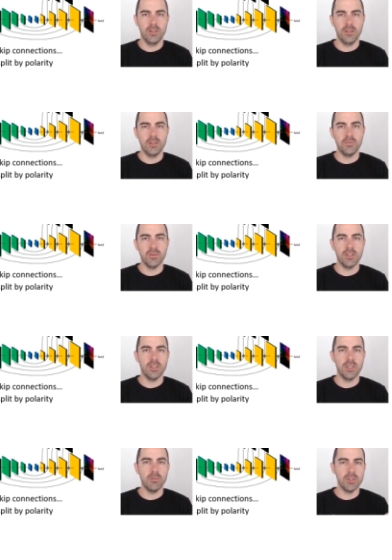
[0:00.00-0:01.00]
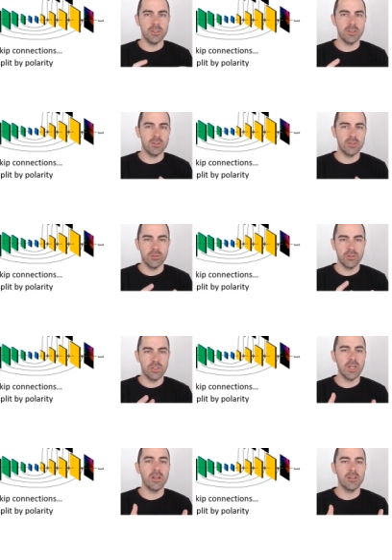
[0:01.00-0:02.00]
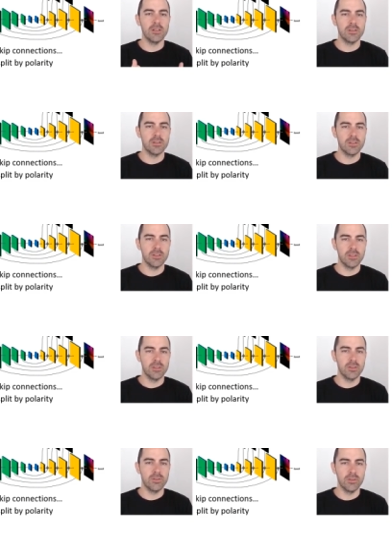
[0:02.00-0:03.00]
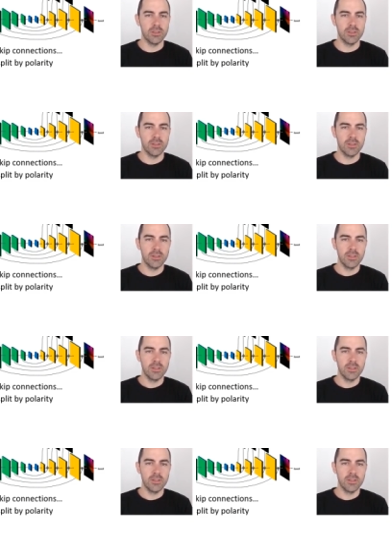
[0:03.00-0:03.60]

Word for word: different images or channels. They're calling